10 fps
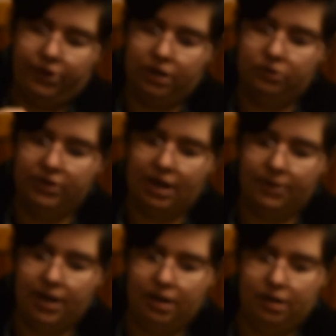Do it that
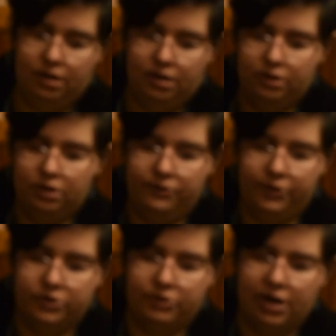way. Curve
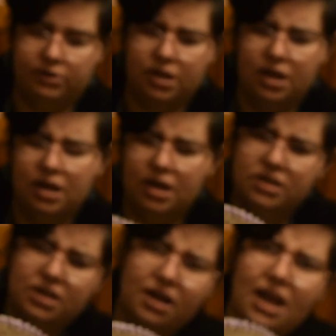those round.
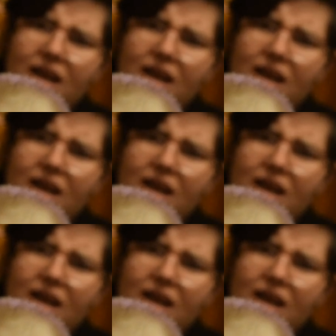It's kind of